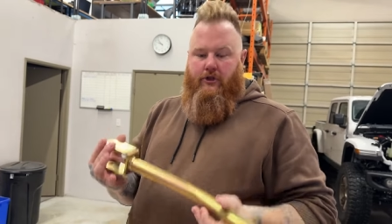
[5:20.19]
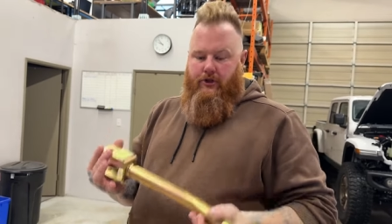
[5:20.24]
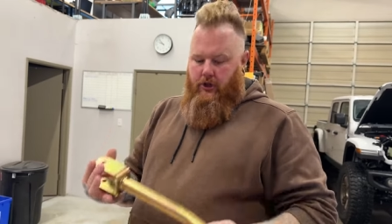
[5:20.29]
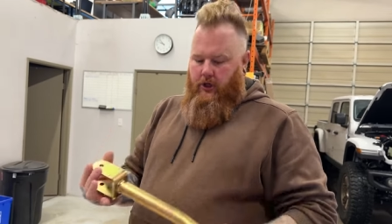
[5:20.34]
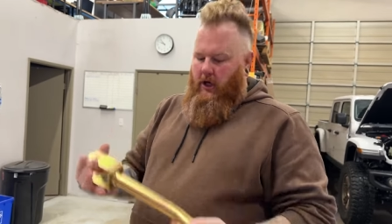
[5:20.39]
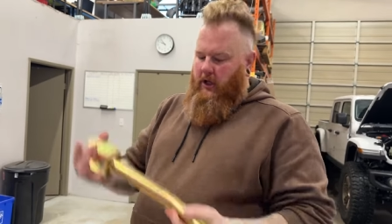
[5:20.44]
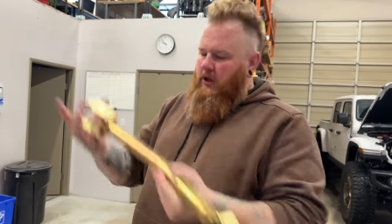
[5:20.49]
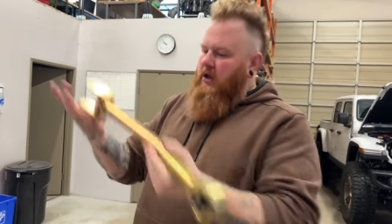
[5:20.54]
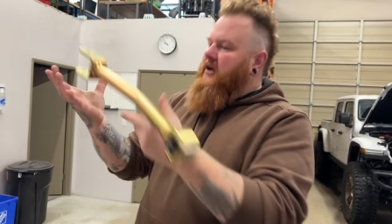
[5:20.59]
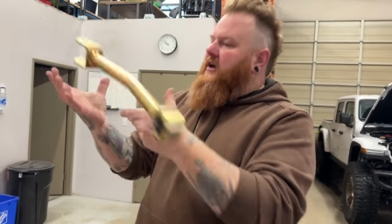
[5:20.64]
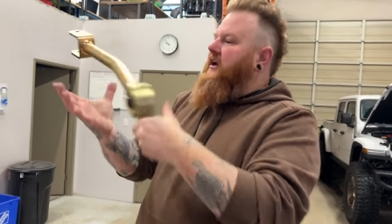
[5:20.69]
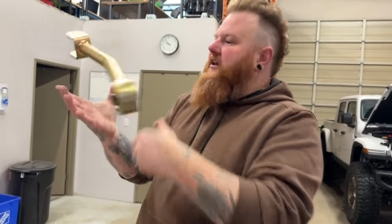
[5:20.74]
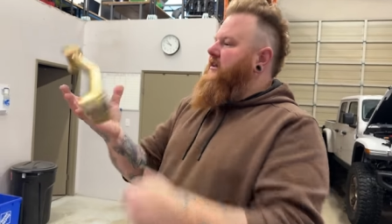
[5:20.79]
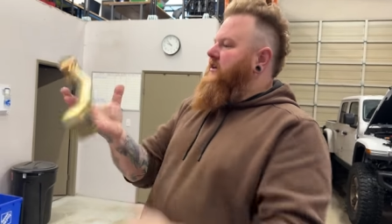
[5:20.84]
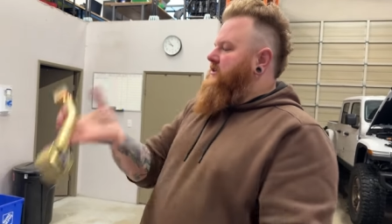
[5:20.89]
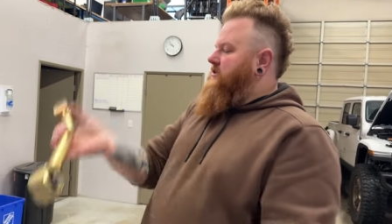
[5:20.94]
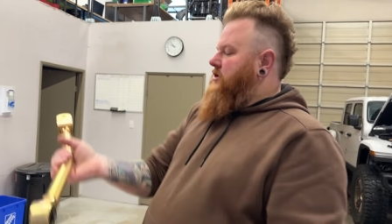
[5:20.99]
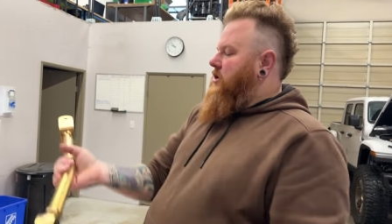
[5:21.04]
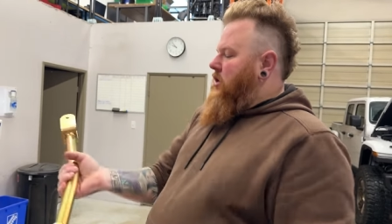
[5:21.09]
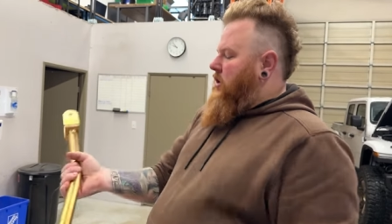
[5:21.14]
You're not looking at
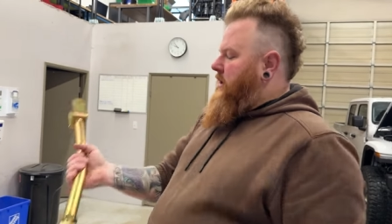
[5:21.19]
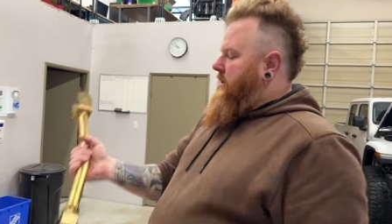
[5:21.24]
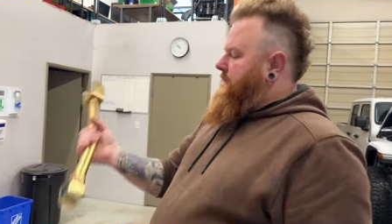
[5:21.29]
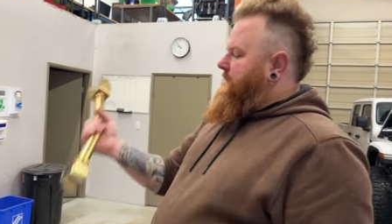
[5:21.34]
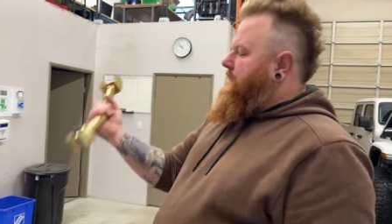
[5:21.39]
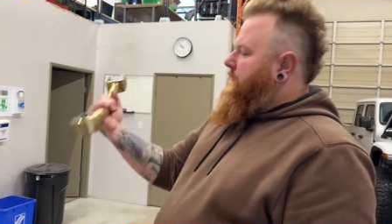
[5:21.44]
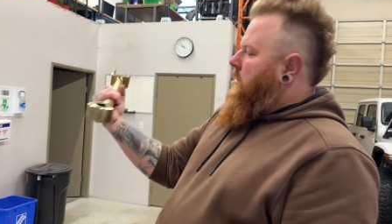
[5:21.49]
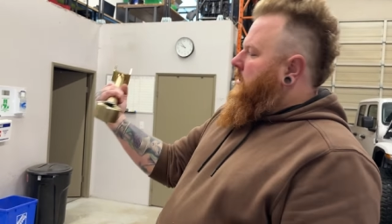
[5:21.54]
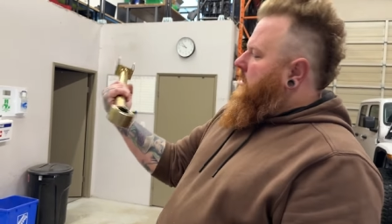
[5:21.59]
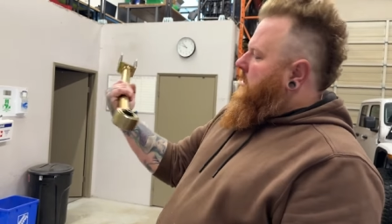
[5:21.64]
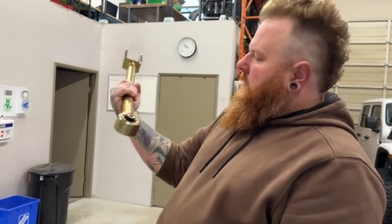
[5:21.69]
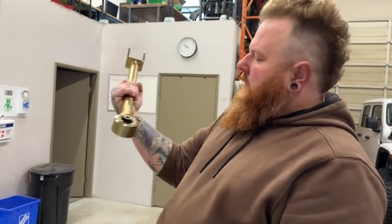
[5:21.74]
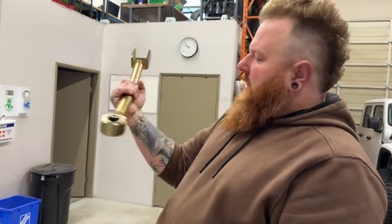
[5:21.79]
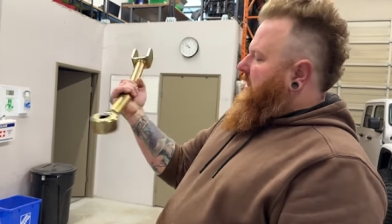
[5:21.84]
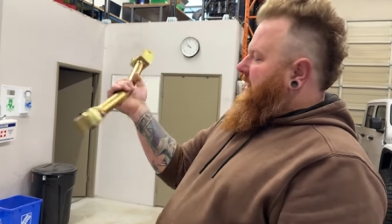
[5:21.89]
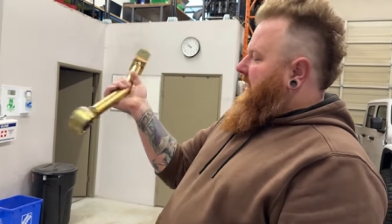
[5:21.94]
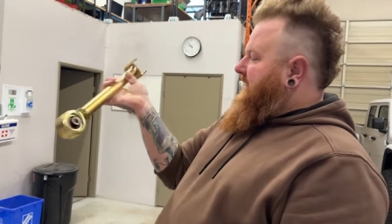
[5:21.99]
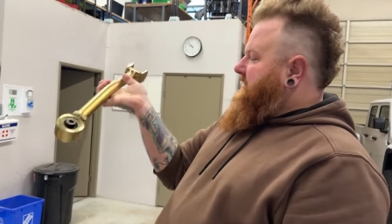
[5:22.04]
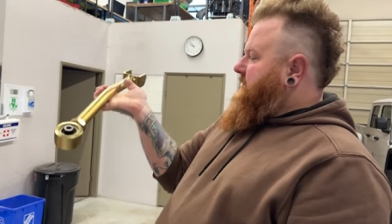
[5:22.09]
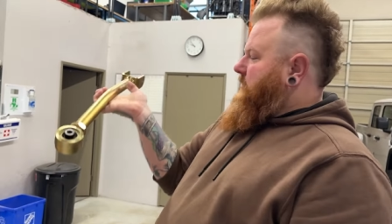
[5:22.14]
this going, well,
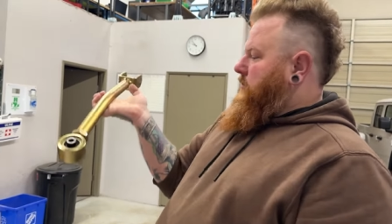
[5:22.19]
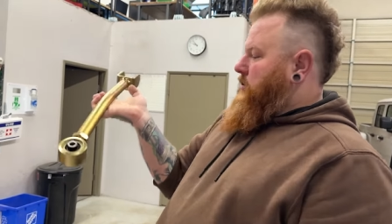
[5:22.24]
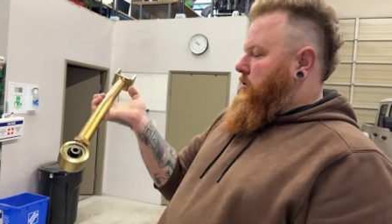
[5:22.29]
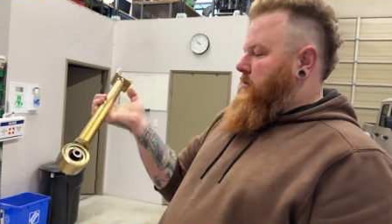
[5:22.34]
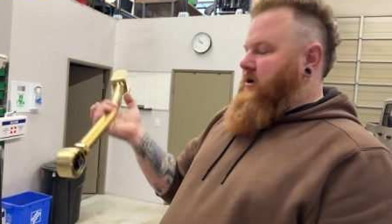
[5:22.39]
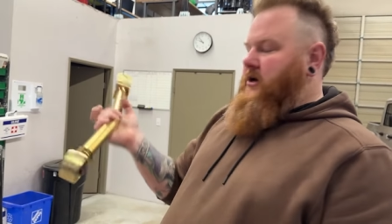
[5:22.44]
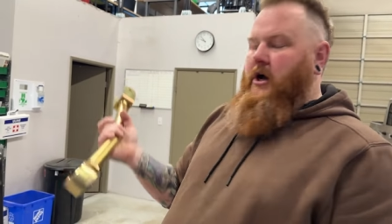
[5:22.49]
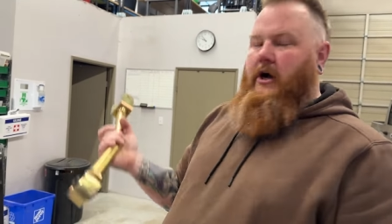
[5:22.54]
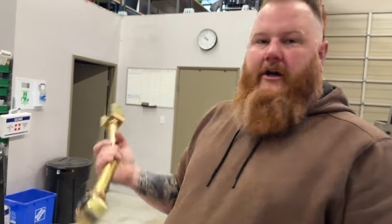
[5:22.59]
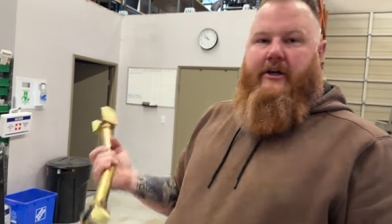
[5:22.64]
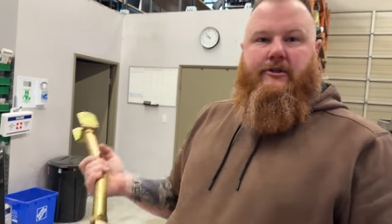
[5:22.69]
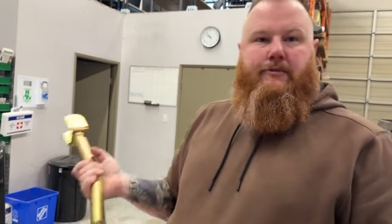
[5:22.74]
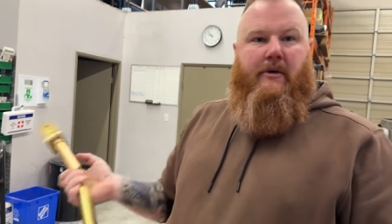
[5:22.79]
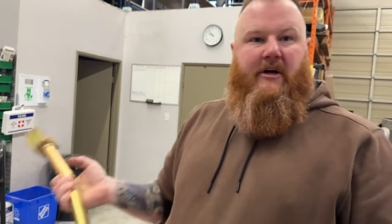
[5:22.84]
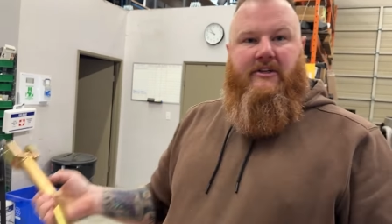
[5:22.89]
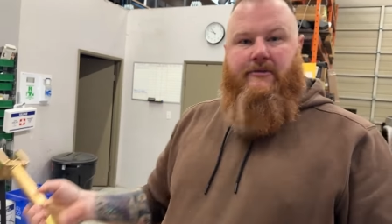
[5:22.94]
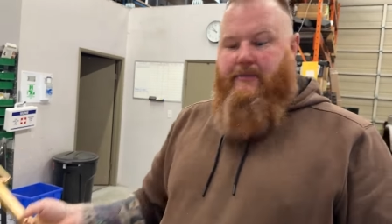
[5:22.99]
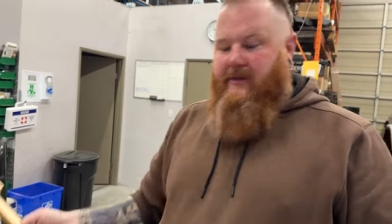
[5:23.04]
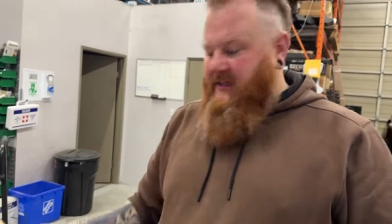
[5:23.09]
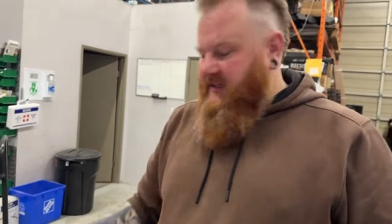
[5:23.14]
that's a Rubicon
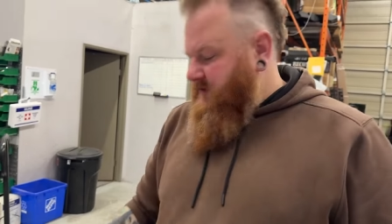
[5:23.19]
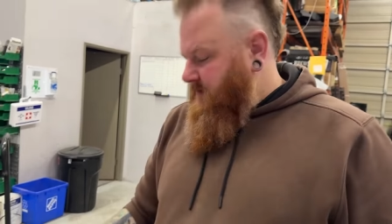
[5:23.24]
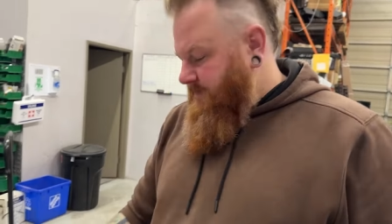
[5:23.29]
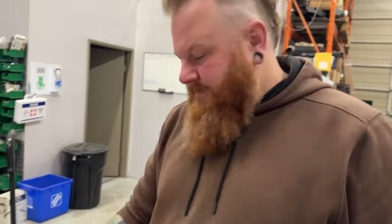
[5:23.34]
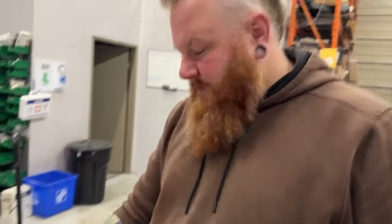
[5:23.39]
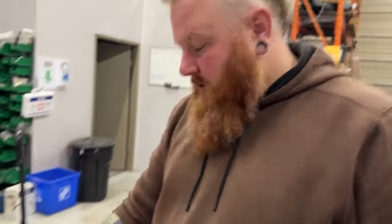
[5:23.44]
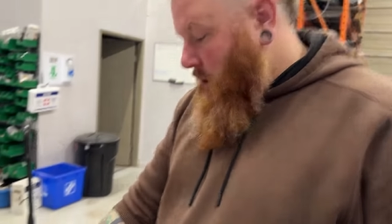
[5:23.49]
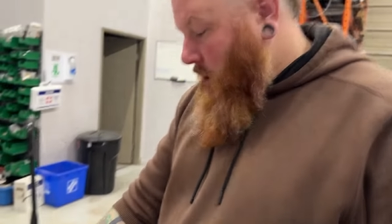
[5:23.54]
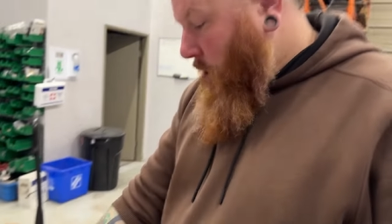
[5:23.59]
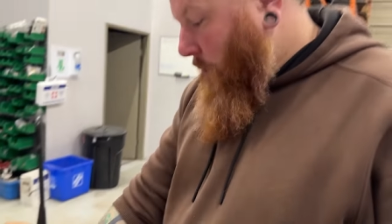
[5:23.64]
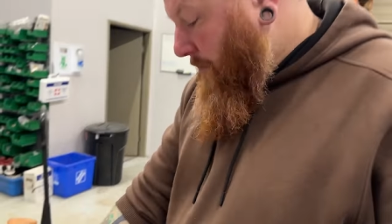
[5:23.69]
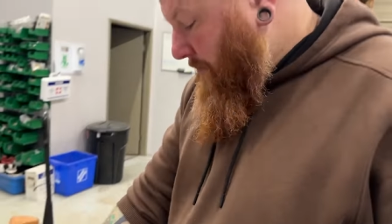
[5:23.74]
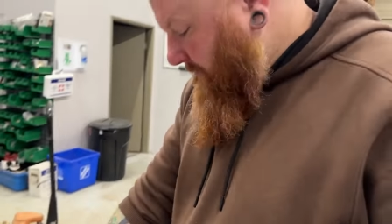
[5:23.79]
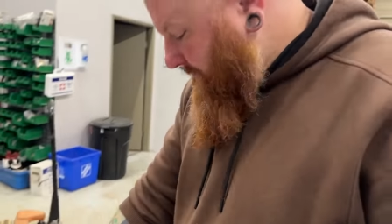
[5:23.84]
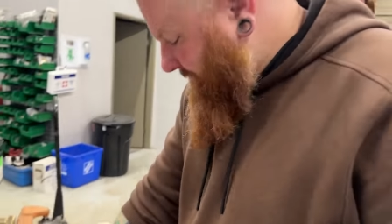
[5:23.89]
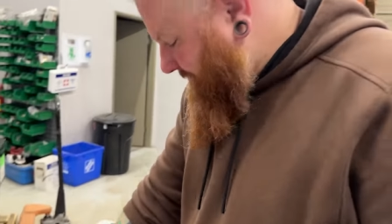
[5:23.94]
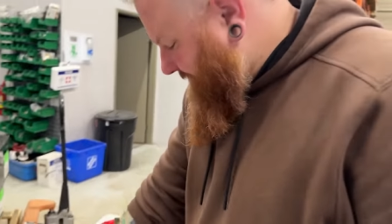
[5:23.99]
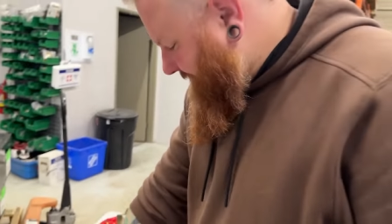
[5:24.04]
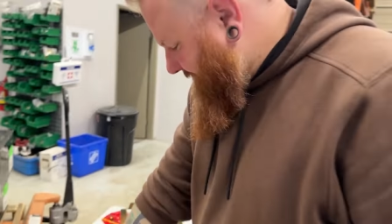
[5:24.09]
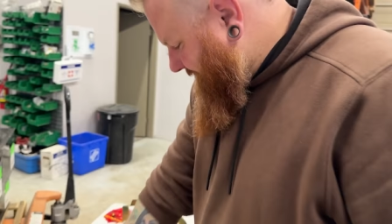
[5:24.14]
Express piece. Nope.
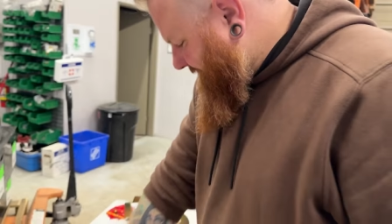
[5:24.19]
Nope.